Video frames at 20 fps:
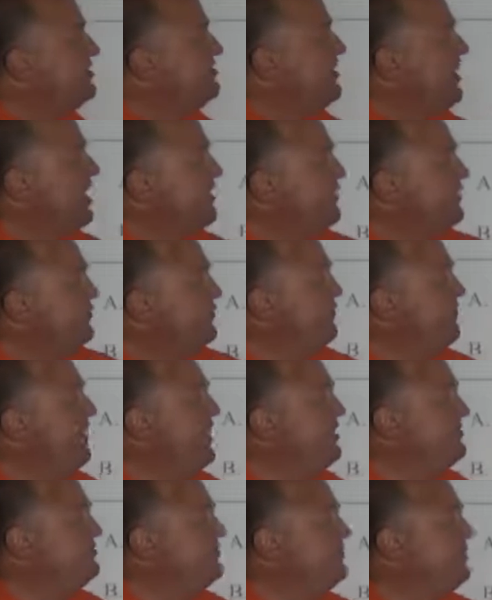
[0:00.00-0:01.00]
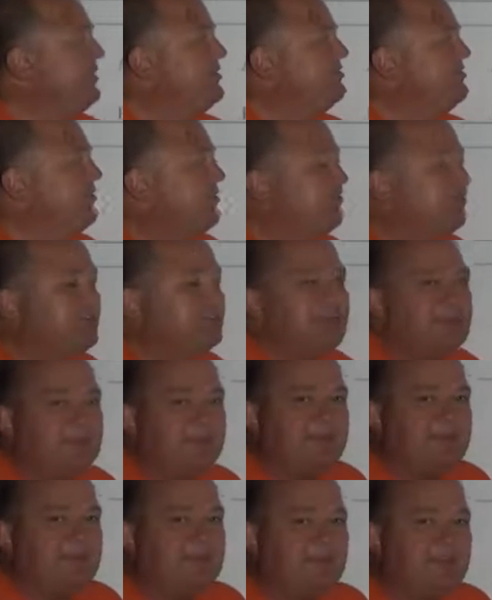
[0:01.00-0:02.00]
active or passive range of motion done
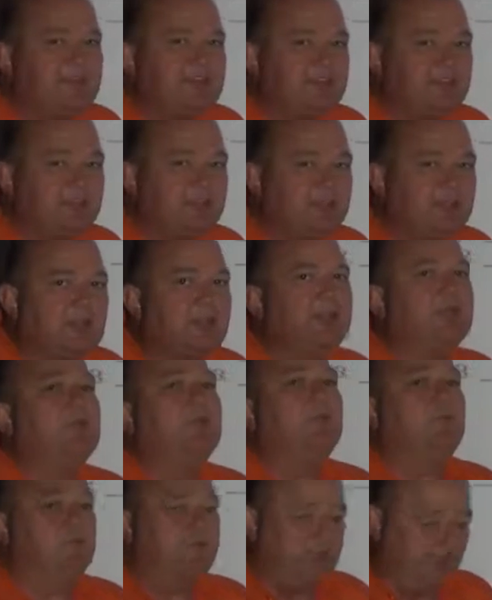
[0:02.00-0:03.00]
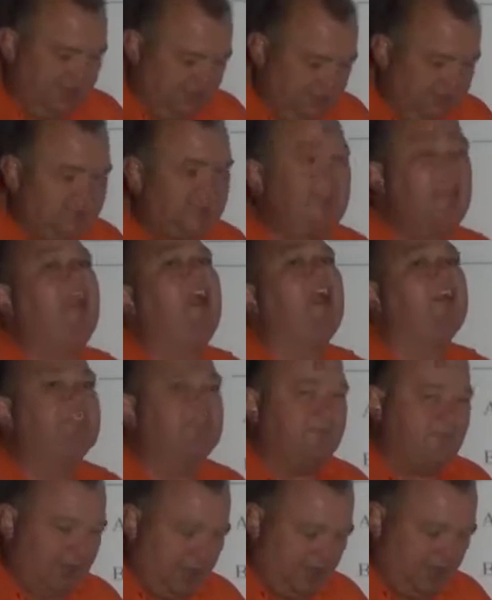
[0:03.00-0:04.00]
by the patient? Well, they do the
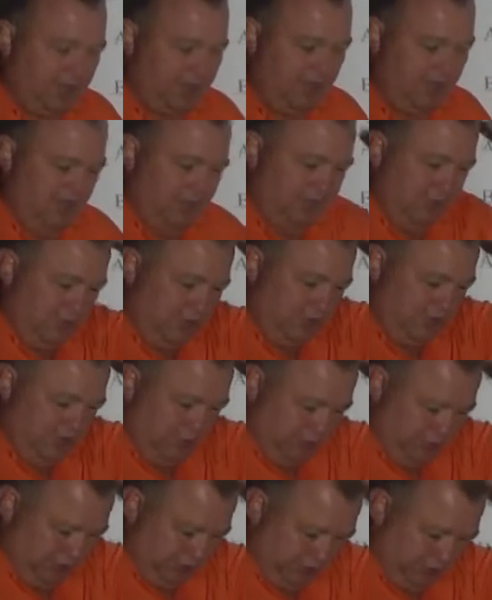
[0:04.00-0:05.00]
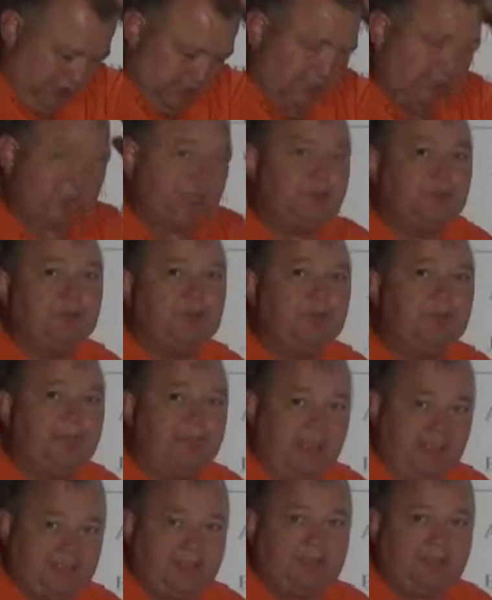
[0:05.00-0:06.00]
active part, then you push a little to do the
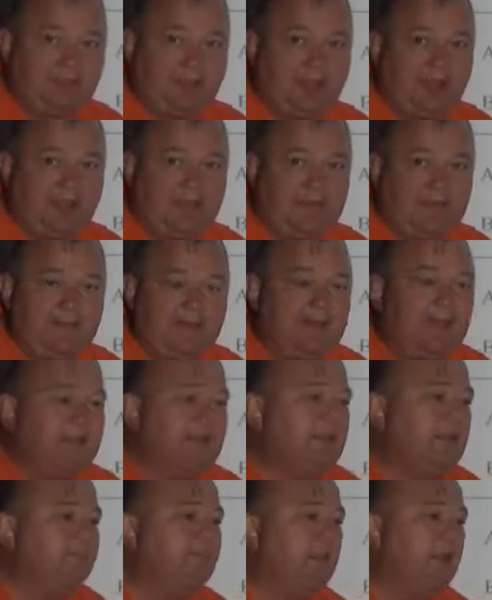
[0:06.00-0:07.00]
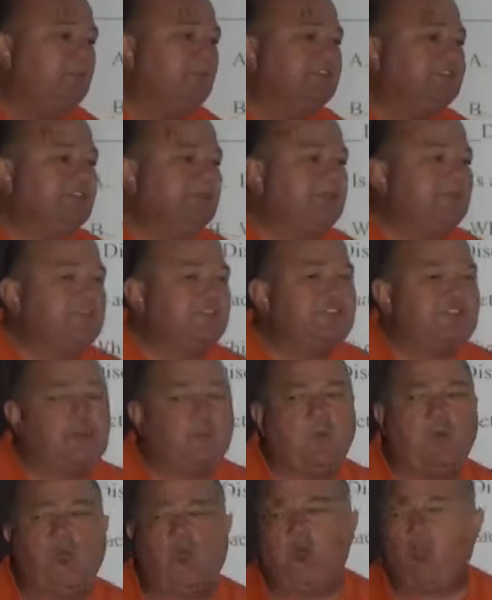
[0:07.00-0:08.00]
passive, right? Now, probably some of you are
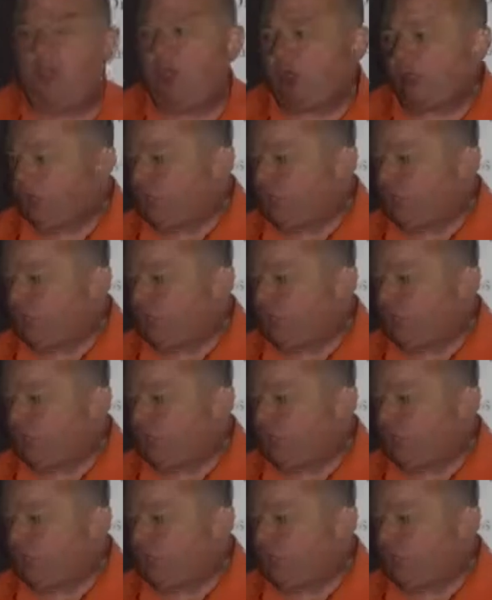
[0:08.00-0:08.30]
saying, well, not